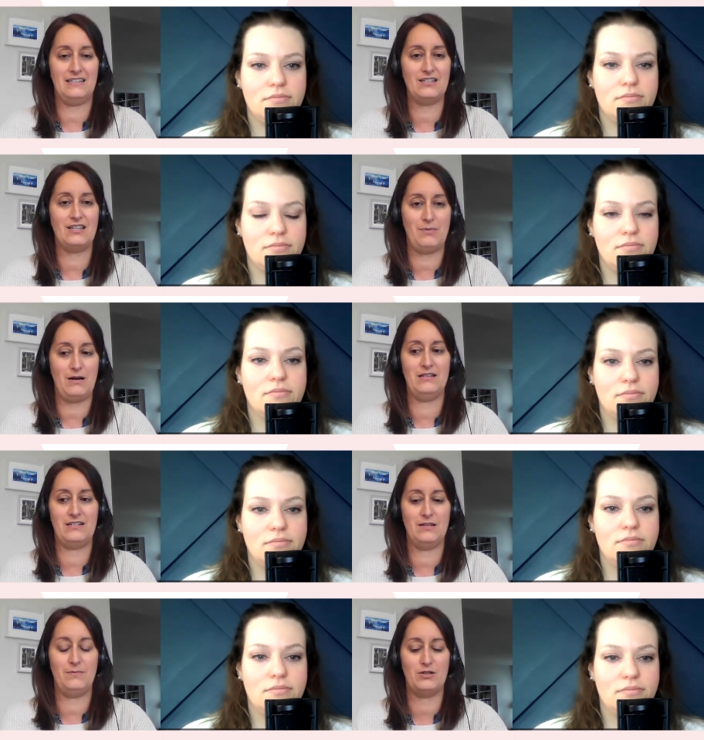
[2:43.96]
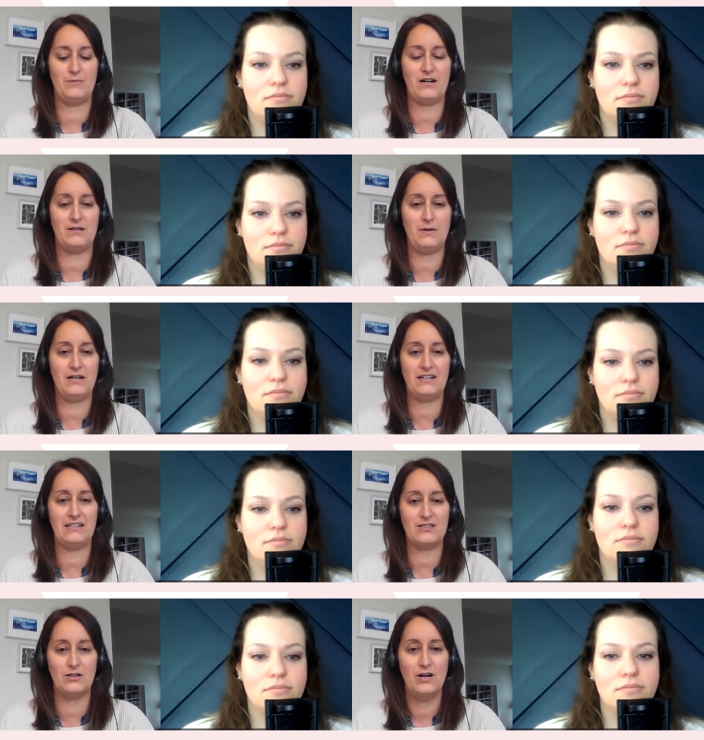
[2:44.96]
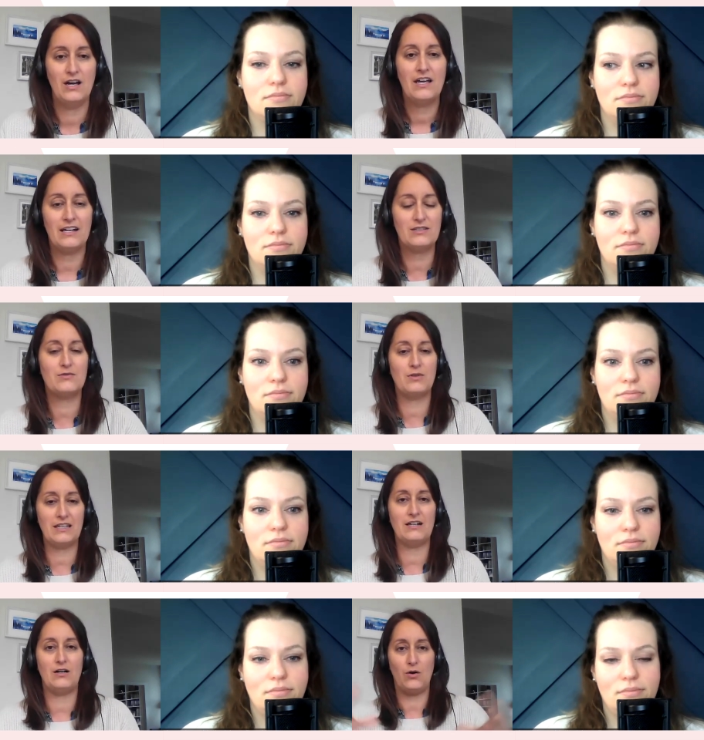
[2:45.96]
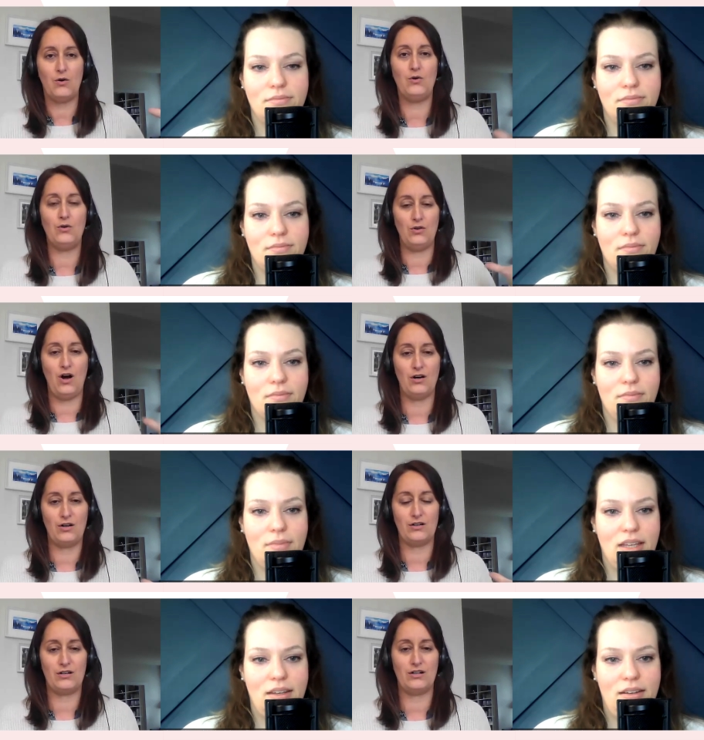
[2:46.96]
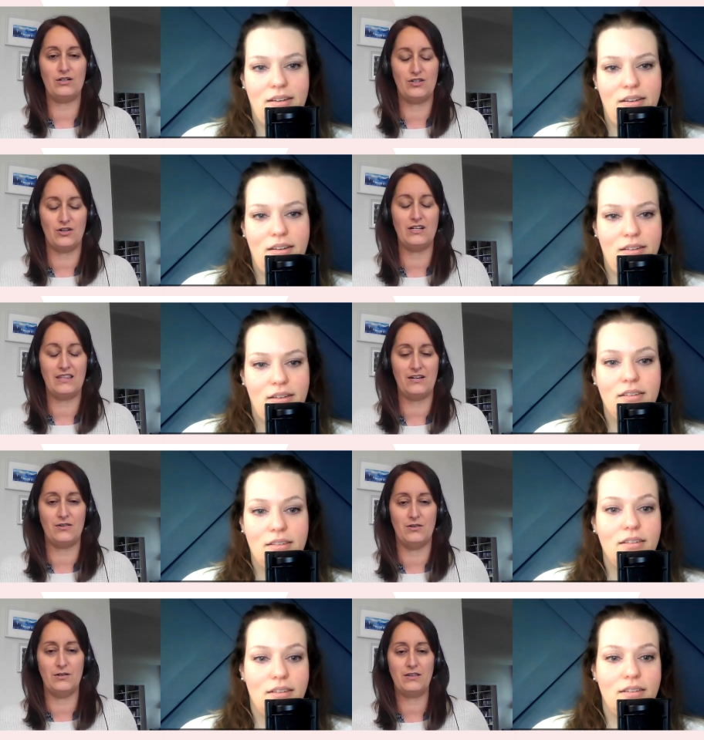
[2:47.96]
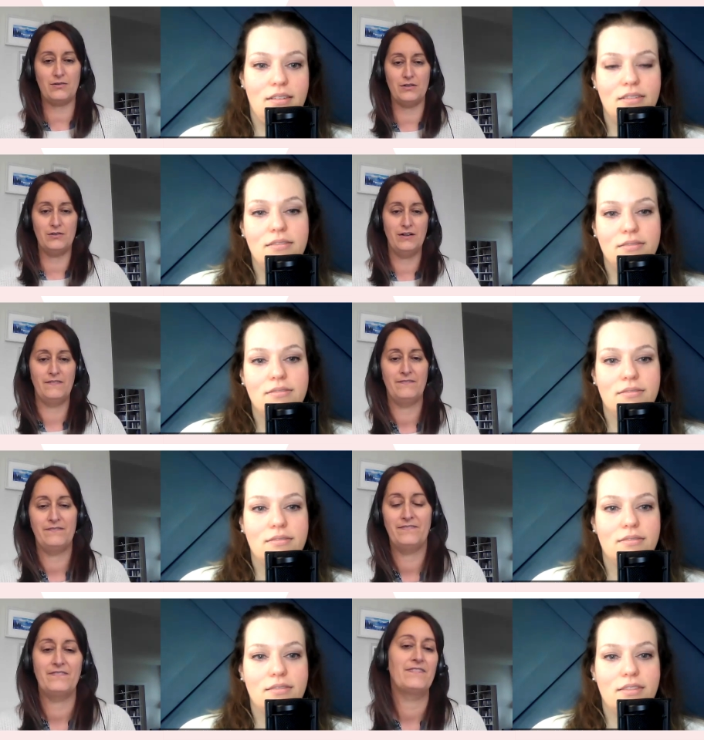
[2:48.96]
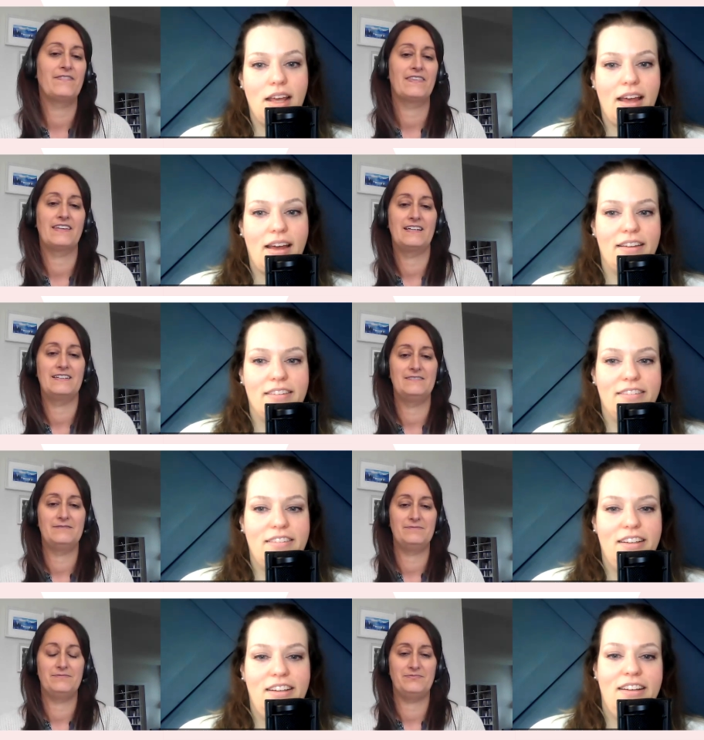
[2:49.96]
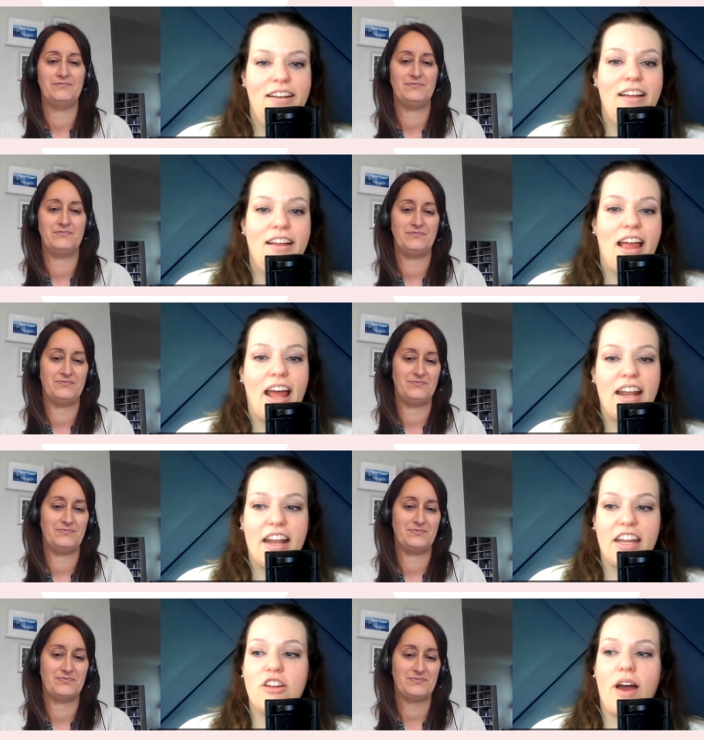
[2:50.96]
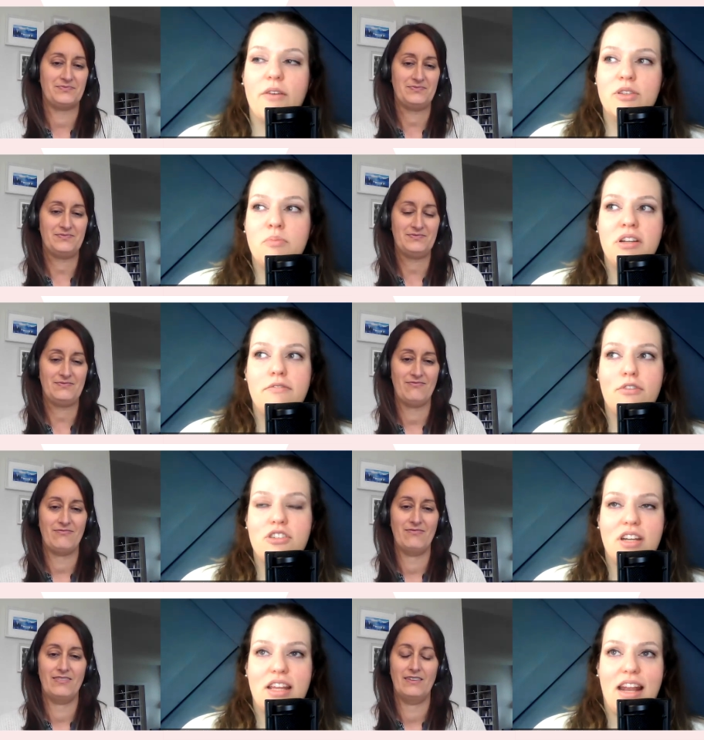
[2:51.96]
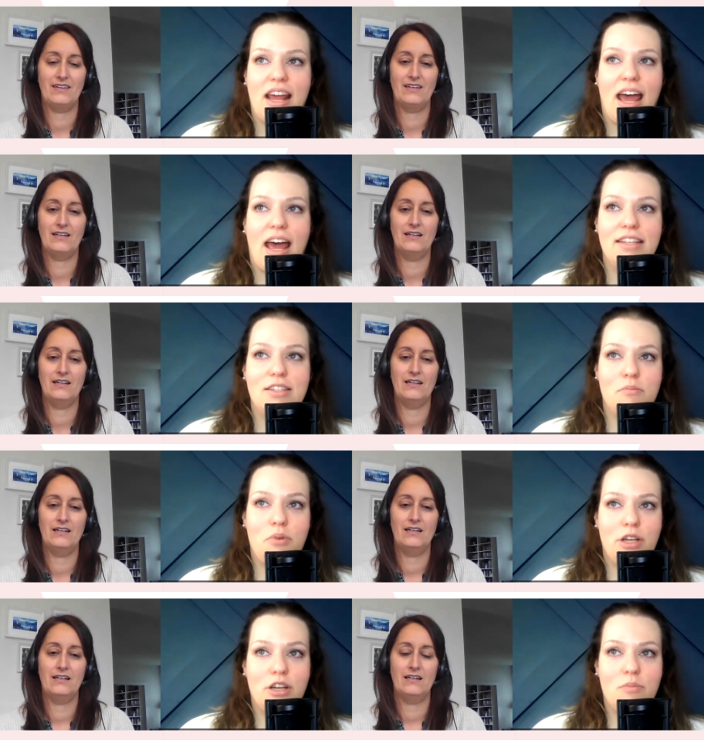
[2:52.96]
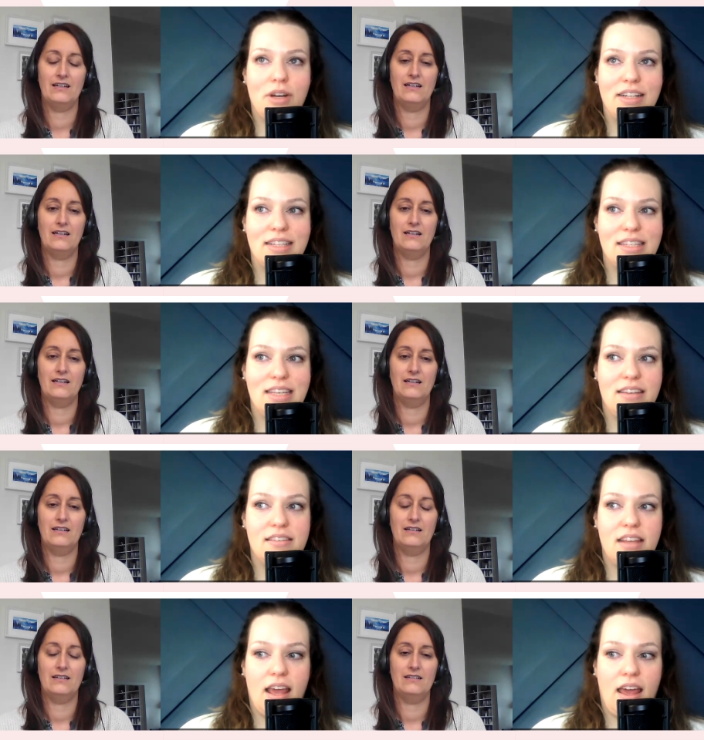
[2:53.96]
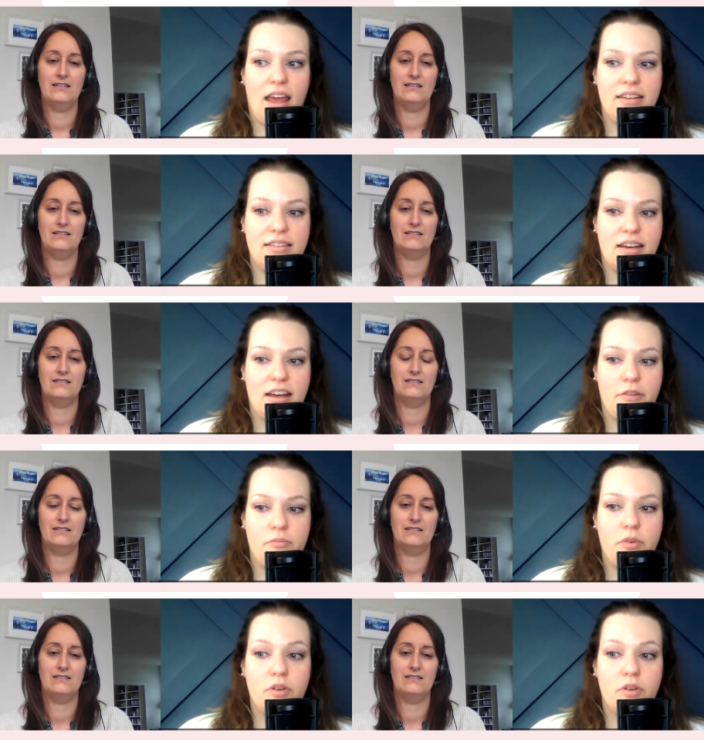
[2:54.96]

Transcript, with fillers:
Speaker 1: into the postpartum period. So it's really a whole longer journey that you're going through.
Speaker 2: Yeah. And, I was pretty fortunate that I had some pretty good pregnancies. And before